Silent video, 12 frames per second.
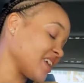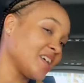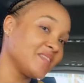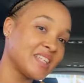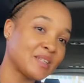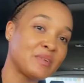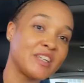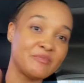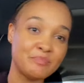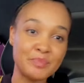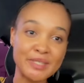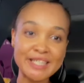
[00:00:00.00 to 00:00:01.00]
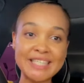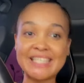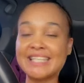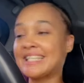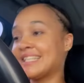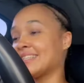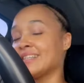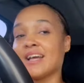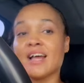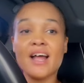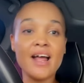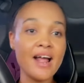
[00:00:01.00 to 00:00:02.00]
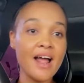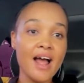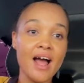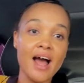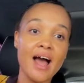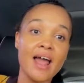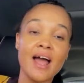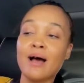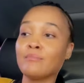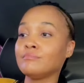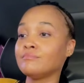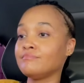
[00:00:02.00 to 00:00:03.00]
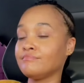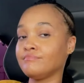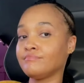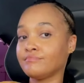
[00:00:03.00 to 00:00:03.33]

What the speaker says: I love the smell of books. I am